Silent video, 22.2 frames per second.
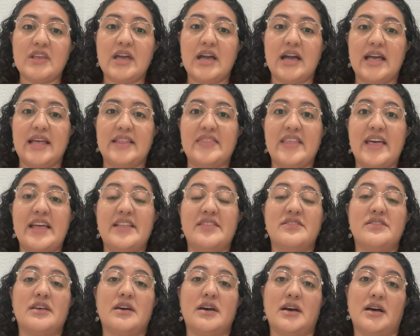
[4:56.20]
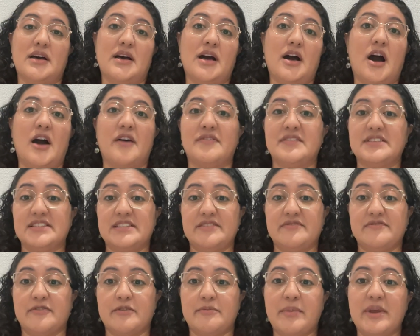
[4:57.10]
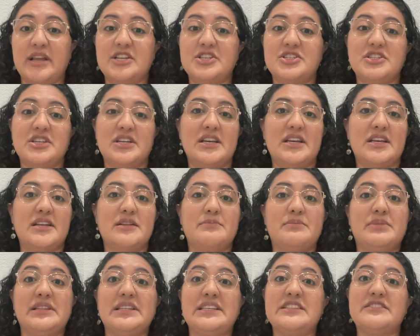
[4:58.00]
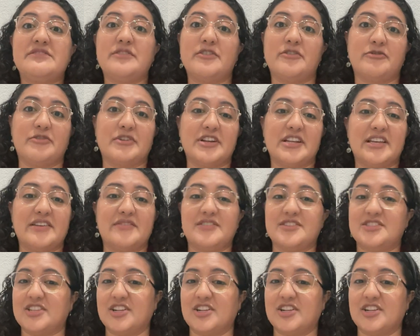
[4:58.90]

and then the office information. Please feel free to give us a